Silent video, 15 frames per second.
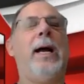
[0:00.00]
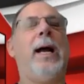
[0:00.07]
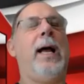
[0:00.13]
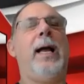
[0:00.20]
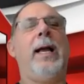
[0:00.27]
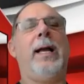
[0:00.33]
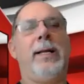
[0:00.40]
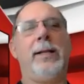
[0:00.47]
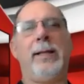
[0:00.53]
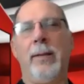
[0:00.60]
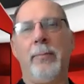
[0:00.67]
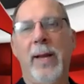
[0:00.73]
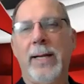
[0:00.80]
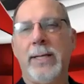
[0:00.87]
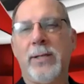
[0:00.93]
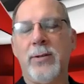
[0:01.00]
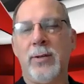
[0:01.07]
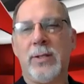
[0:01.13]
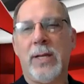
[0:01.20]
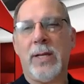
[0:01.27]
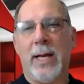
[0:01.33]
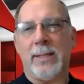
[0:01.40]
It makes
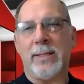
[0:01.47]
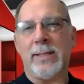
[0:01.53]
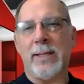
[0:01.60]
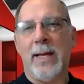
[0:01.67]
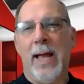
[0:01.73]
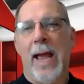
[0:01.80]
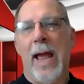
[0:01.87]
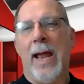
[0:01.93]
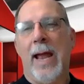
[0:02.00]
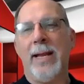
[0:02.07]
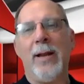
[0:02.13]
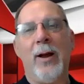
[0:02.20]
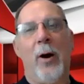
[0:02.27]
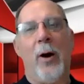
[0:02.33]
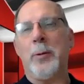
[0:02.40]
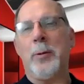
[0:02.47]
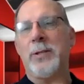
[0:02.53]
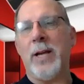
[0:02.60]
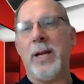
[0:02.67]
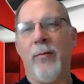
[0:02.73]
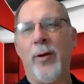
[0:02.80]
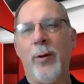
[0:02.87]
no sense. And in almost
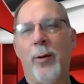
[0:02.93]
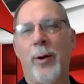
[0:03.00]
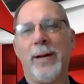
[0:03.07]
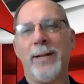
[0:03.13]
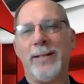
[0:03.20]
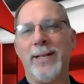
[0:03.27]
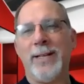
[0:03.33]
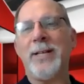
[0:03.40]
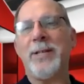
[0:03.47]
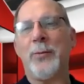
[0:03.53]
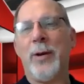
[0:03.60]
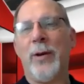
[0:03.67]
every organization,